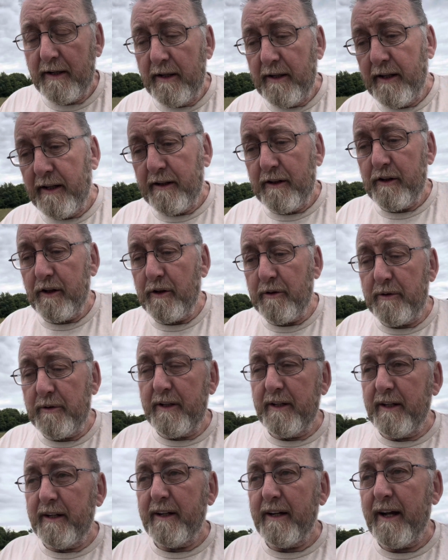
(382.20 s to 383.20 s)

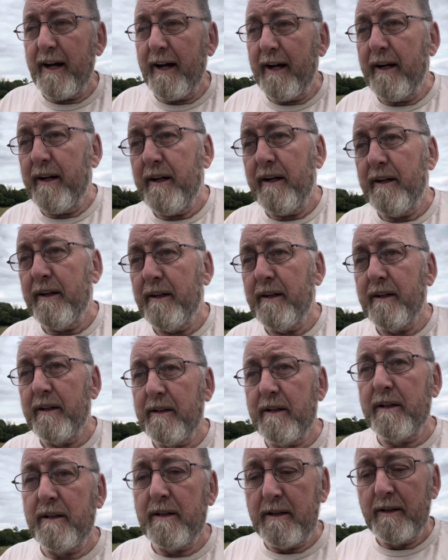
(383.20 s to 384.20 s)
Included in that,
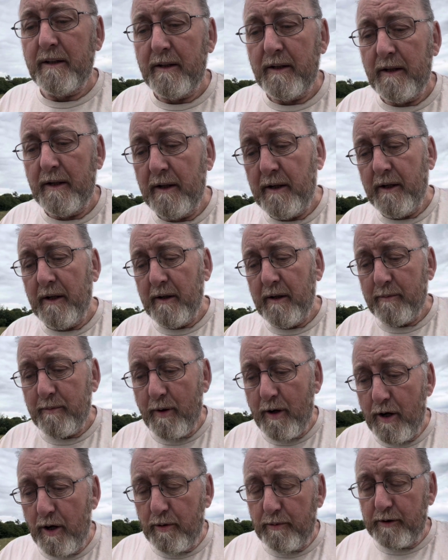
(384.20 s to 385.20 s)

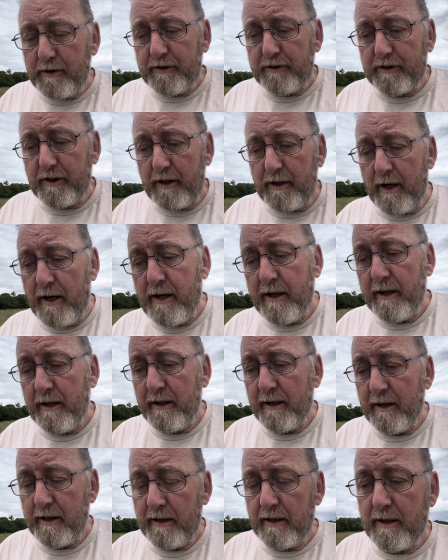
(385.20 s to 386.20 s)
my oldest son,
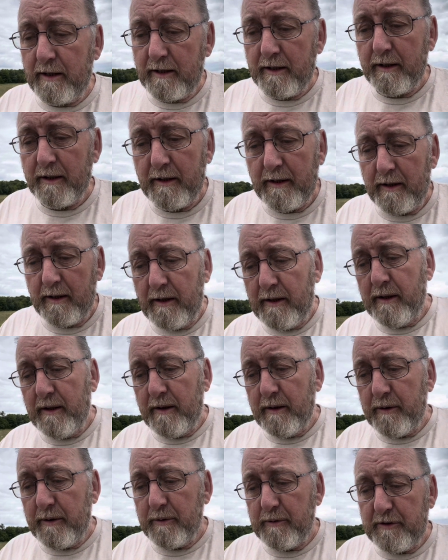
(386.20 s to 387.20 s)

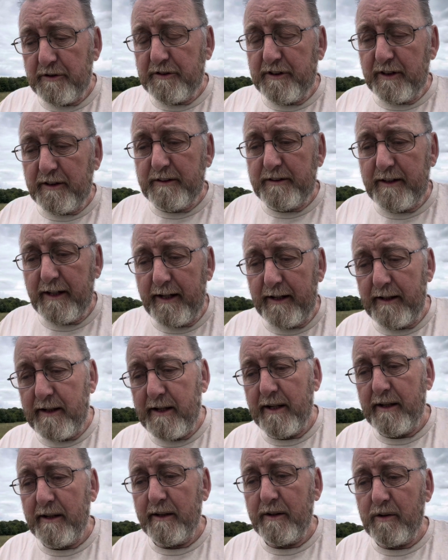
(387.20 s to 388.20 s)
who's 16,
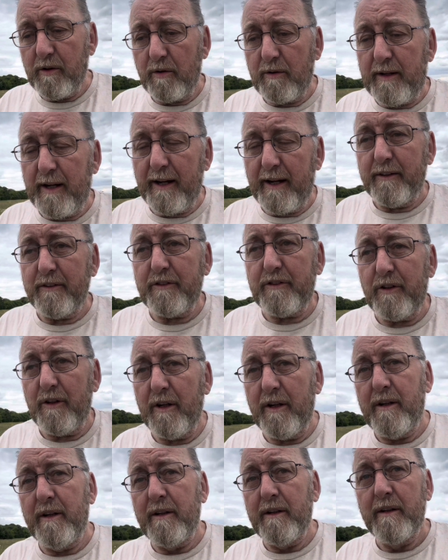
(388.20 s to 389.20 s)
got cancer,
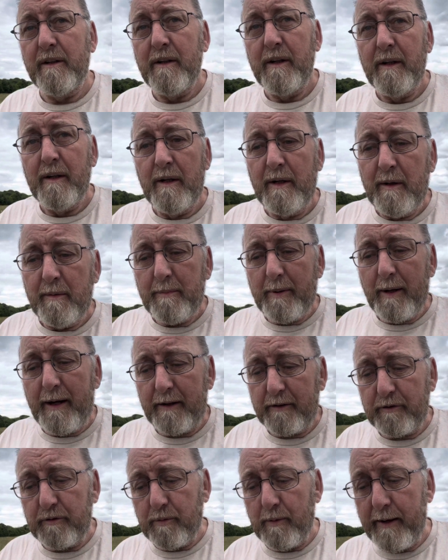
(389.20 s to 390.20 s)

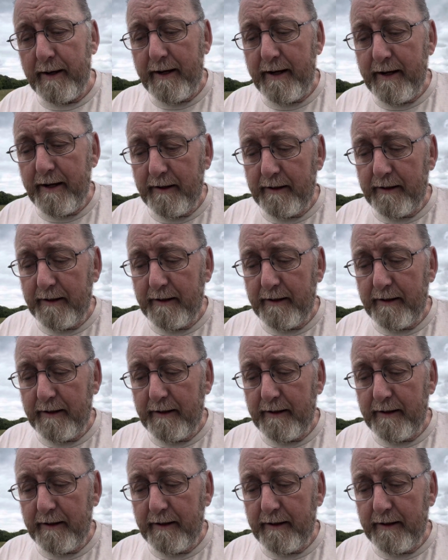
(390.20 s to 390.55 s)
passed away.